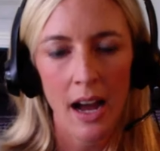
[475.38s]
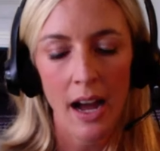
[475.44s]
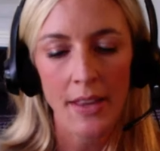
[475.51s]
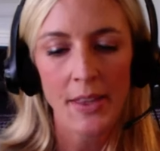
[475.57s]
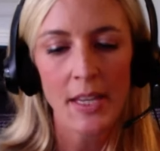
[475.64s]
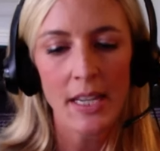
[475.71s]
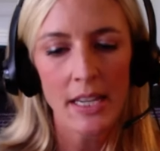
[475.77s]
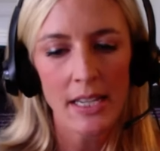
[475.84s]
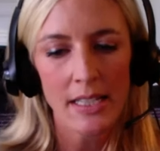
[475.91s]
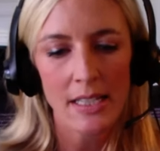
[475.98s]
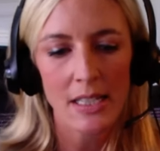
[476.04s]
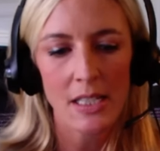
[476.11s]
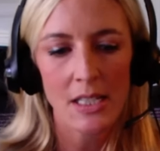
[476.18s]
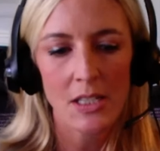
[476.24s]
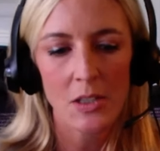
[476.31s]
think
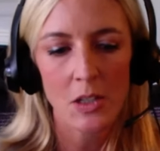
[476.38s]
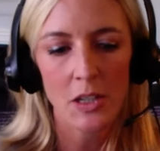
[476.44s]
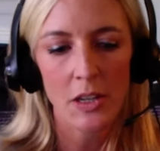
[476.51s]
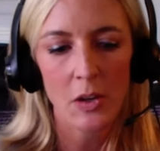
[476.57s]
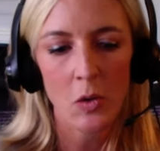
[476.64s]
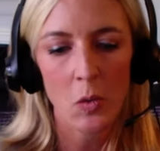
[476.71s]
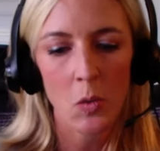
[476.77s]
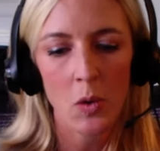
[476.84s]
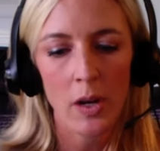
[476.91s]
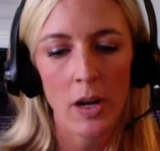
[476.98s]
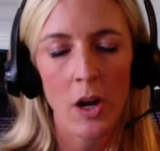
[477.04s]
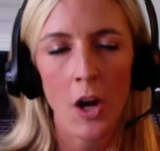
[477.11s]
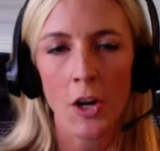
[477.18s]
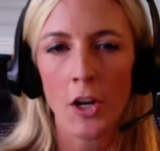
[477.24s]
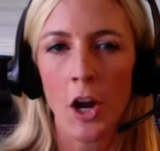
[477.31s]
it's,
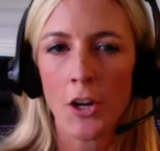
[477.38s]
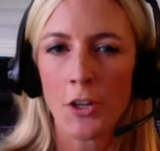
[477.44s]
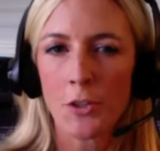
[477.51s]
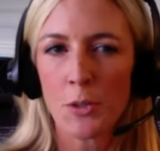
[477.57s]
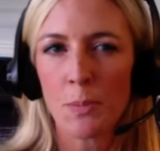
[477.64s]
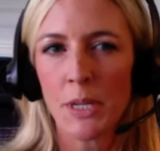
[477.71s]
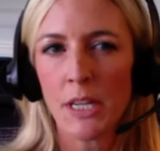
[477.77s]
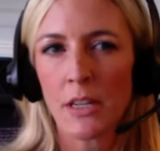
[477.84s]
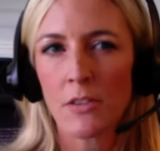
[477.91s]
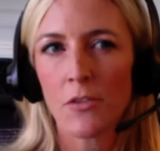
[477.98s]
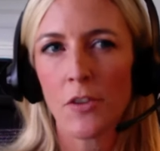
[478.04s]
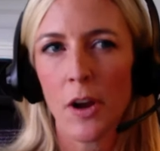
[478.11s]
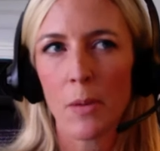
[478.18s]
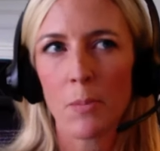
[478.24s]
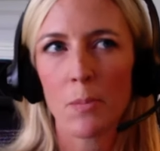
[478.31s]
are you speaking
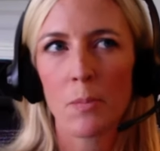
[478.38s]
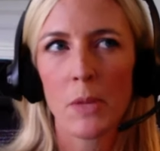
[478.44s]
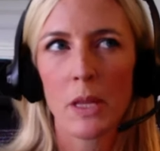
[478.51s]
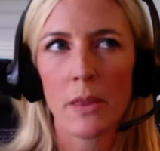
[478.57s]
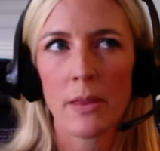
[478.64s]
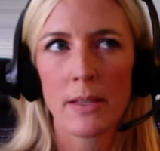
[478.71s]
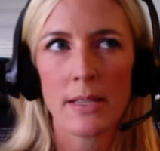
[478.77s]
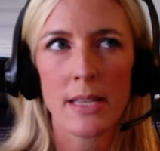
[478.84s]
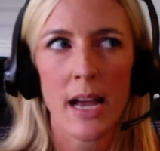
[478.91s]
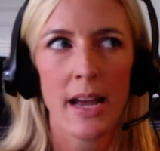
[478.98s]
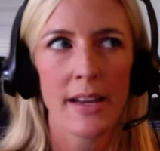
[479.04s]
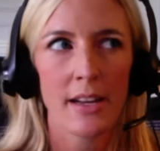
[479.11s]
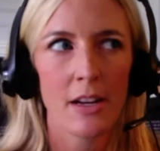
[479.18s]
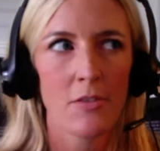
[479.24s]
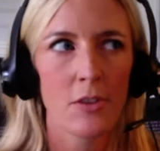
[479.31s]
from the
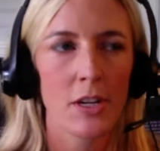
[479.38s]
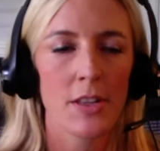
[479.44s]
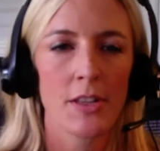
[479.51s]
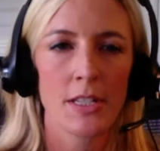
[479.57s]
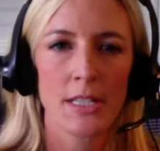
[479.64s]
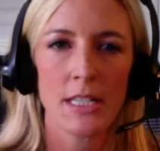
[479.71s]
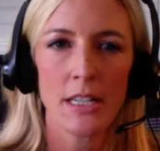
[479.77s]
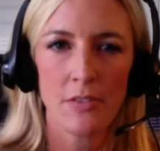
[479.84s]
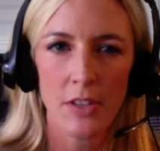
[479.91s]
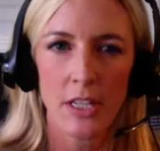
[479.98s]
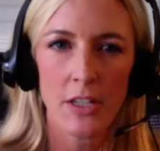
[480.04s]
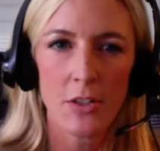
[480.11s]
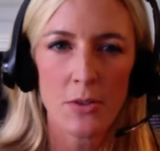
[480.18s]
side of the TV news